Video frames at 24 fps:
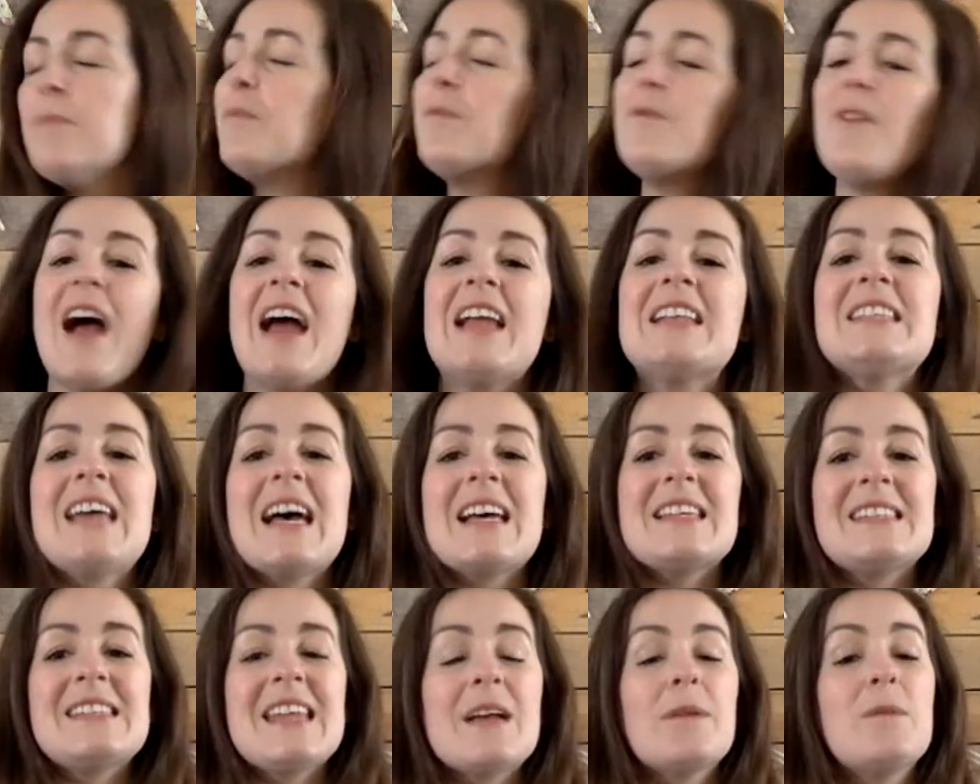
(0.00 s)

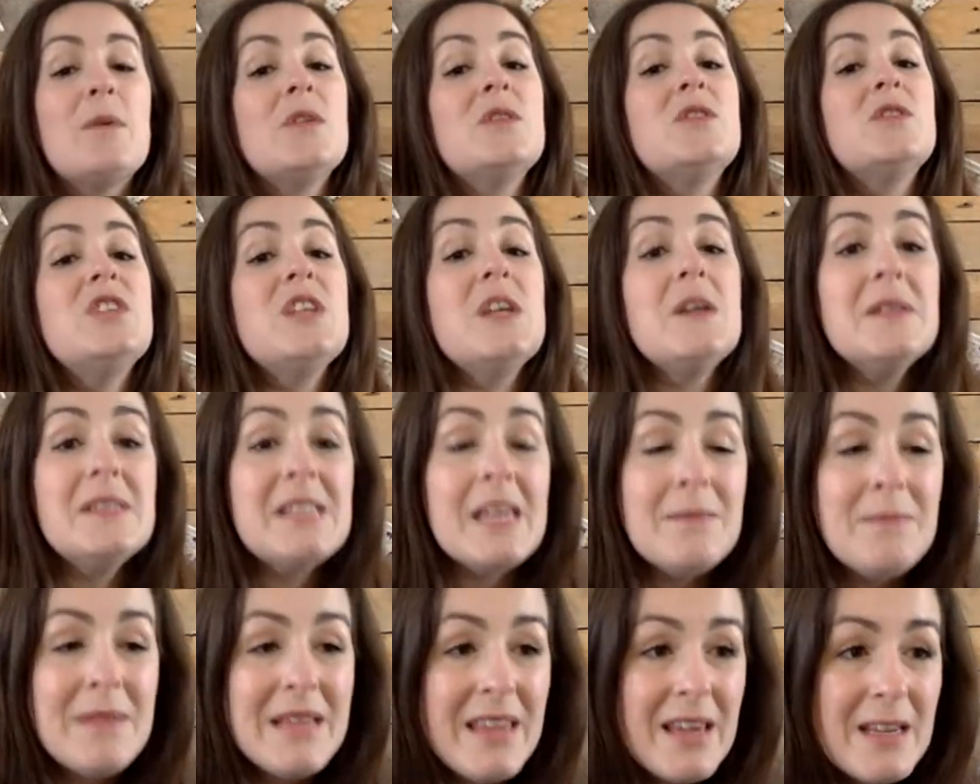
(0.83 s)
Fantastic. Well, do
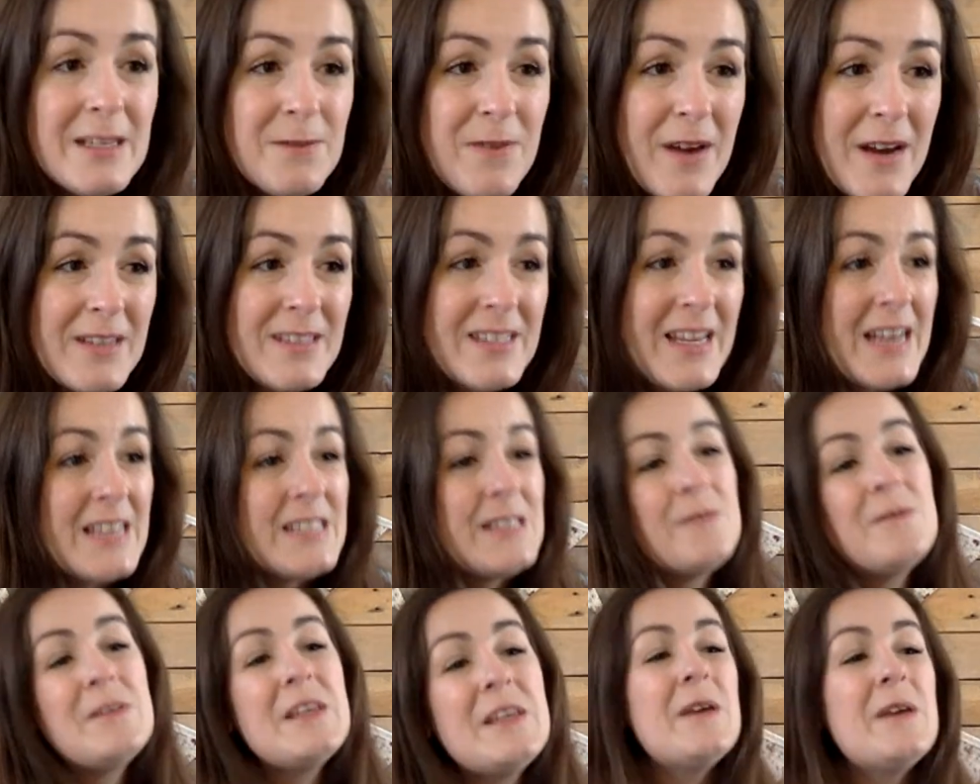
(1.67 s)
send me those photos
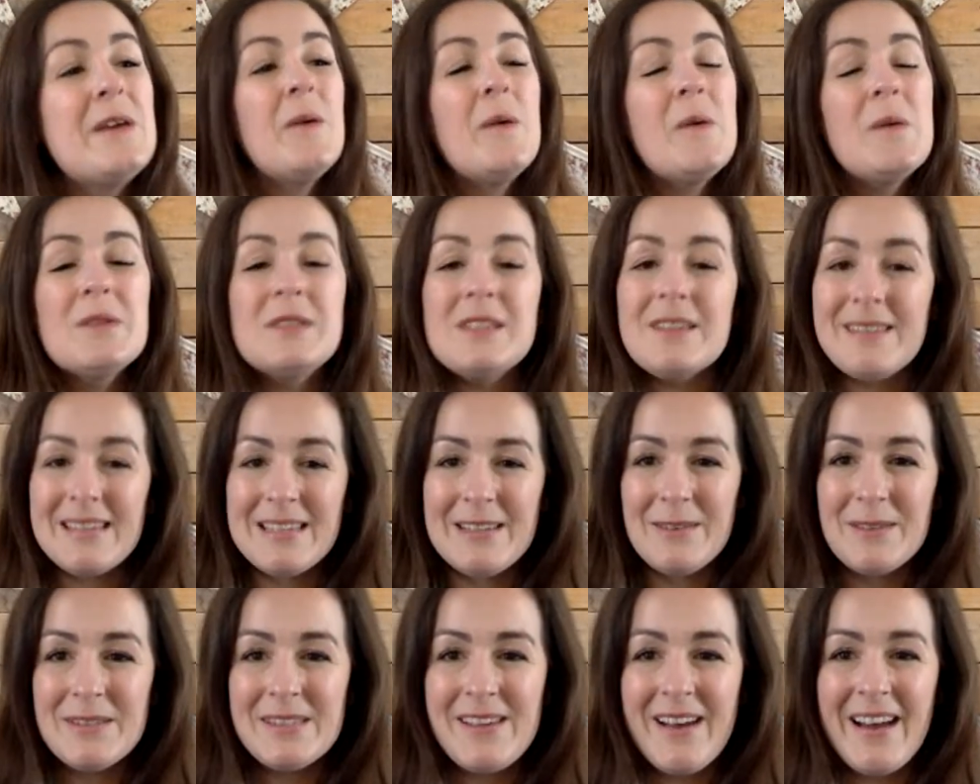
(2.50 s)
of you all doing
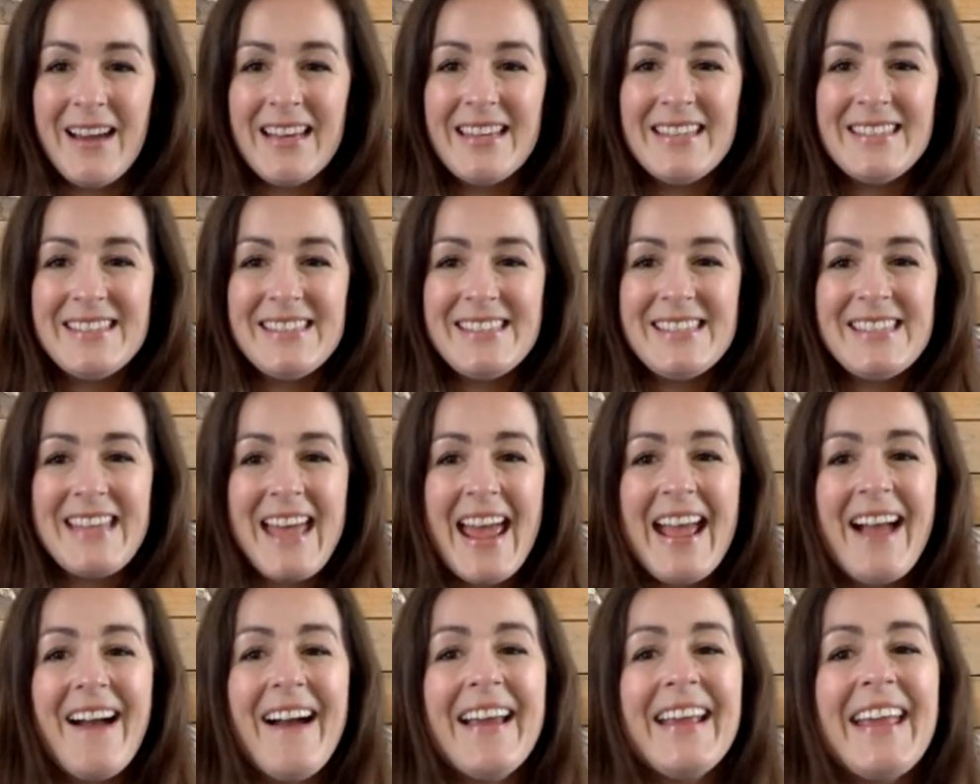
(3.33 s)
your science
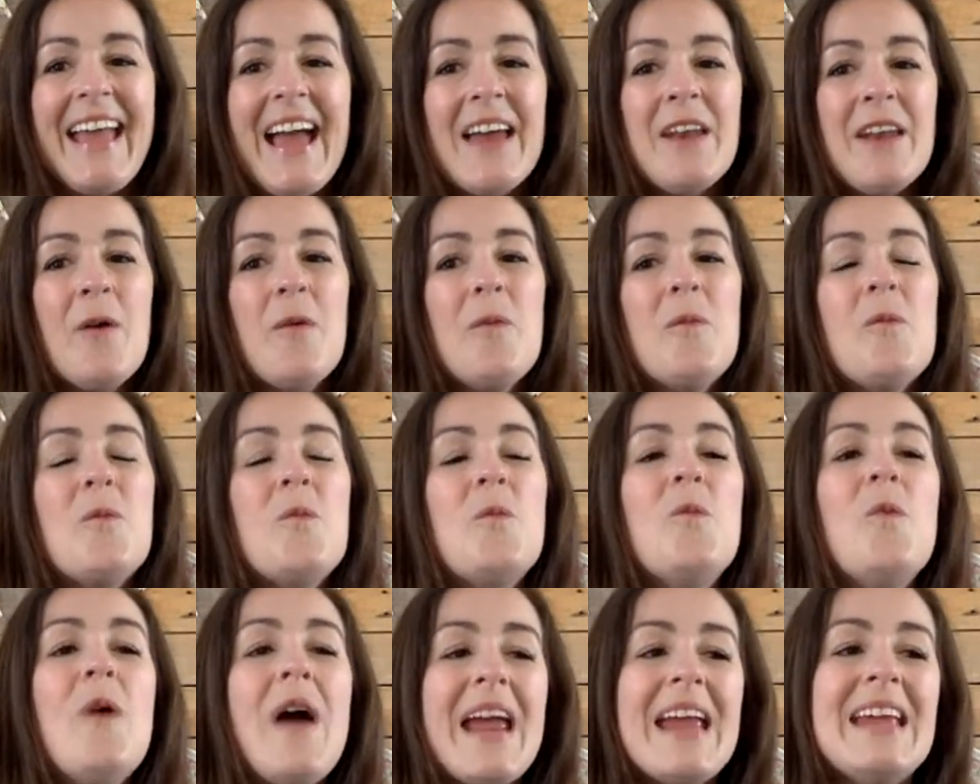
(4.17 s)
today. I cannot
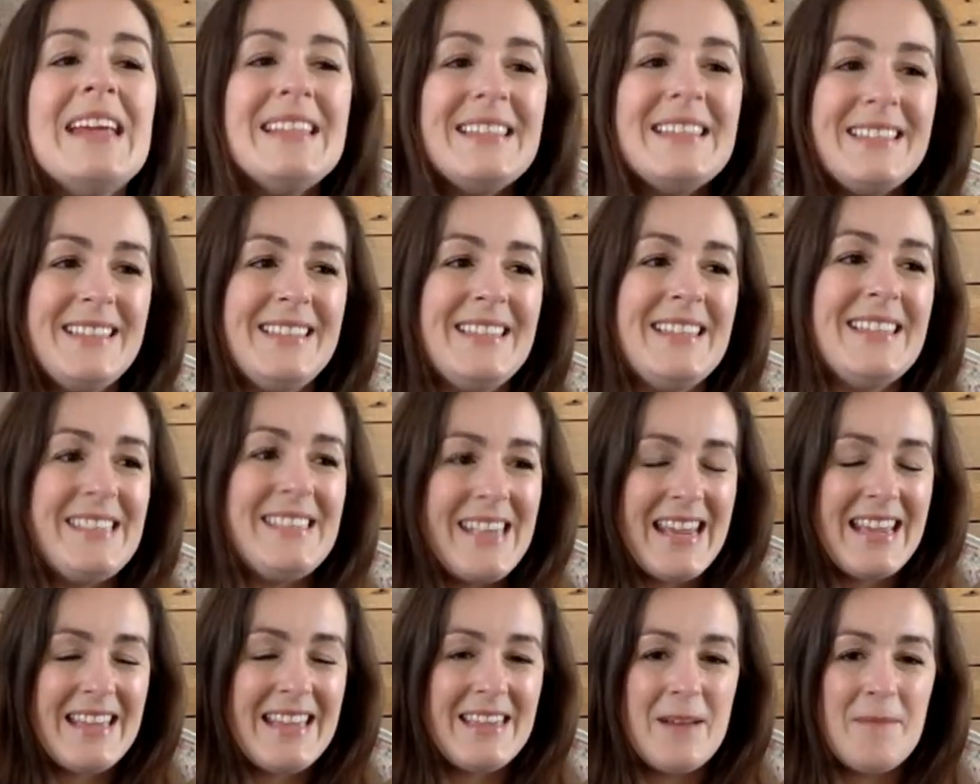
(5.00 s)
wait to
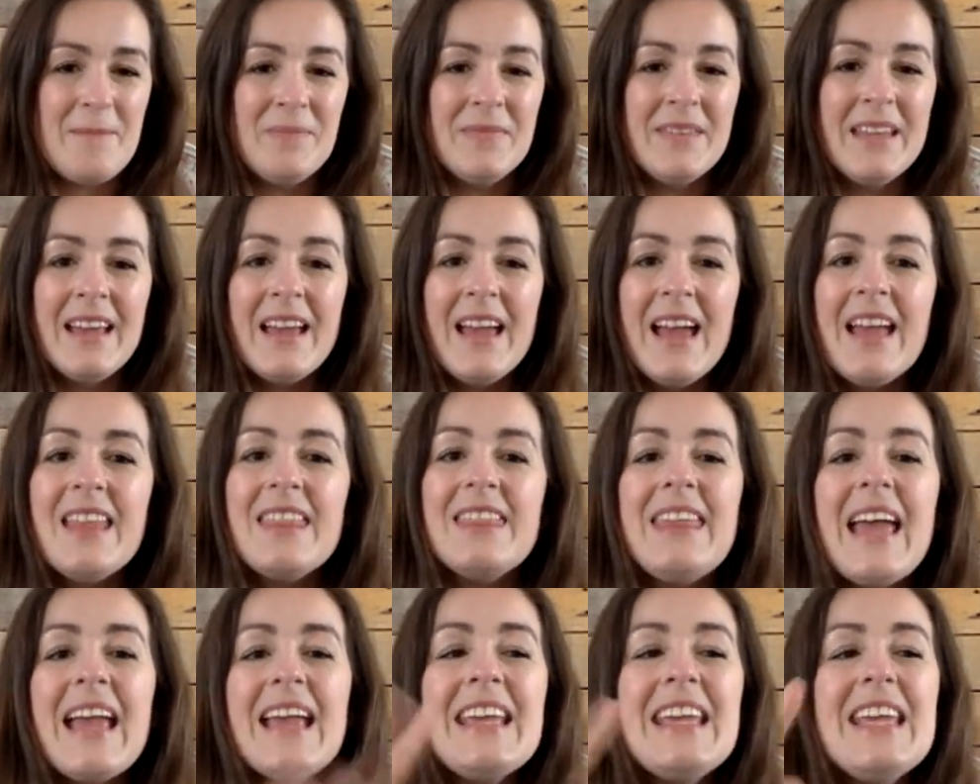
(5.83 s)
see them.
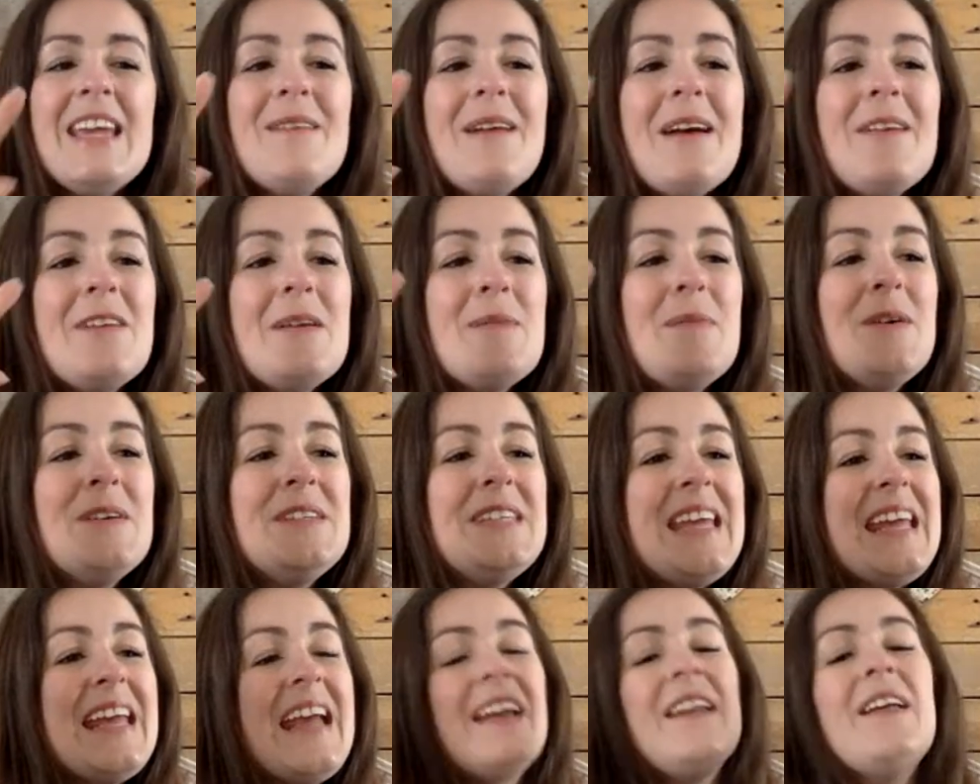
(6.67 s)
Thank you,
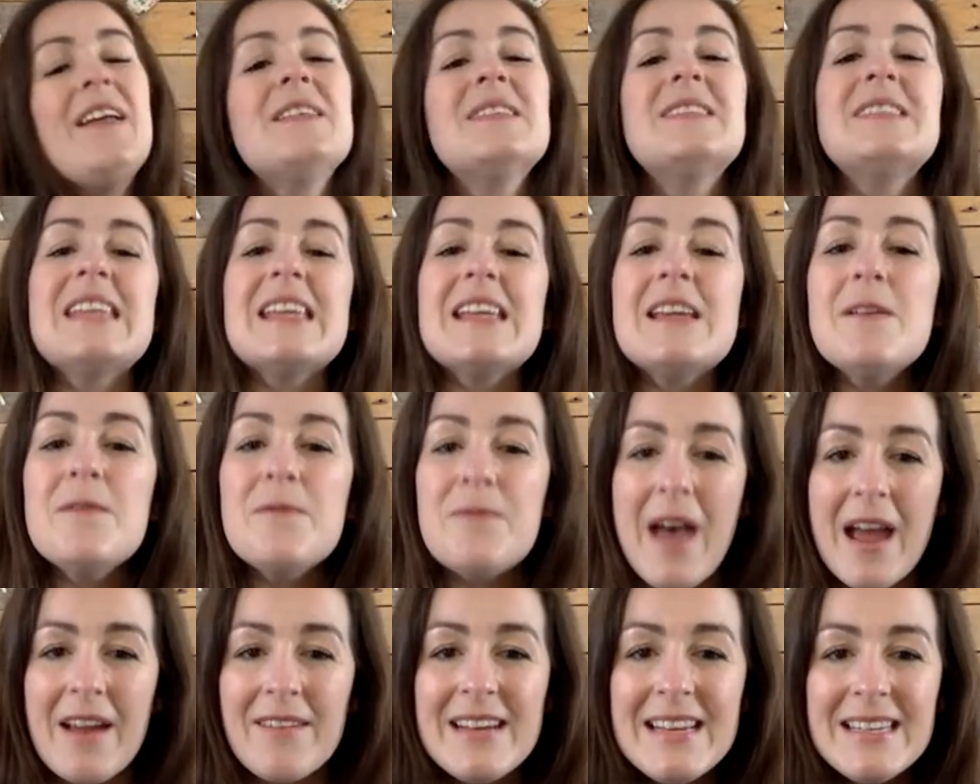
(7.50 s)
everybody, and I'll see you
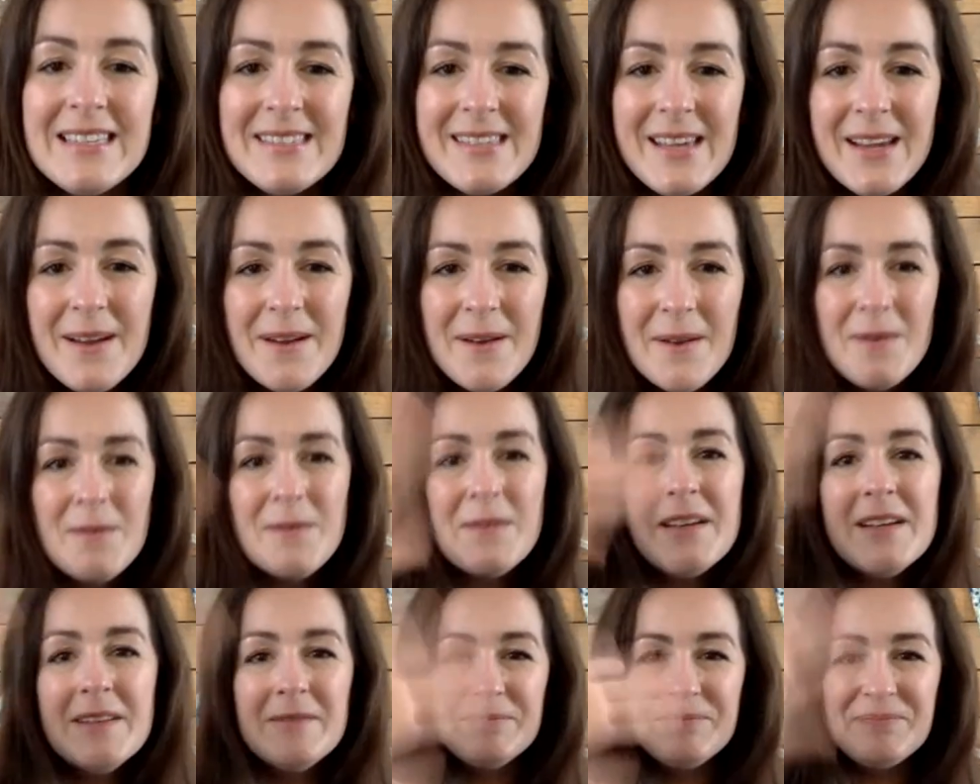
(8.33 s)
very
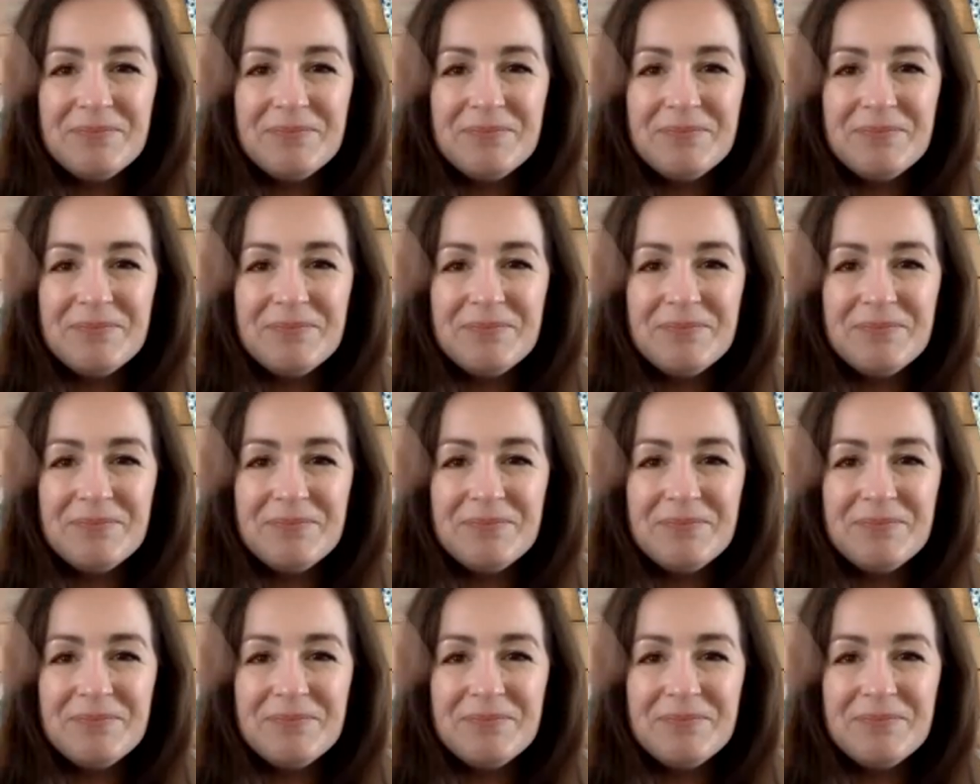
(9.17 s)
soon.